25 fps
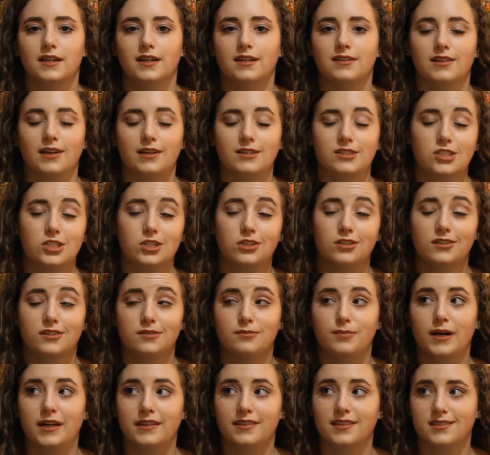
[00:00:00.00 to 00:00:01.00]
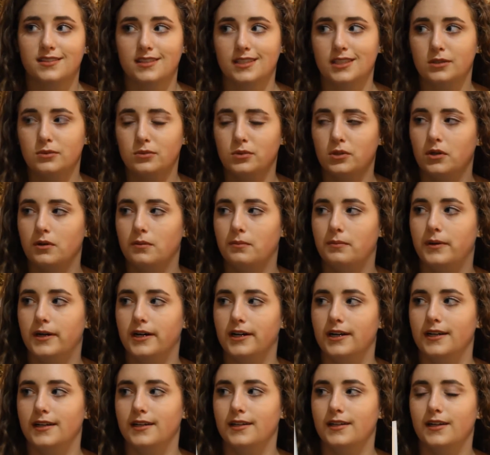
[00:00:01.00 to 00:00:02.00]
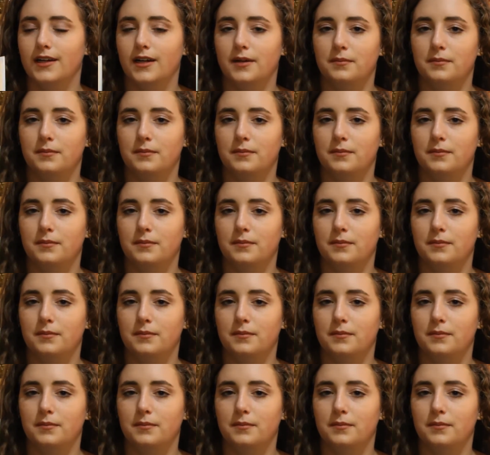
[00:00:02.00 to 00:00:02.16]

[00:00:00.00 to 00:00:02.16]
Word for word: so I shouldn't have bought the sequel, but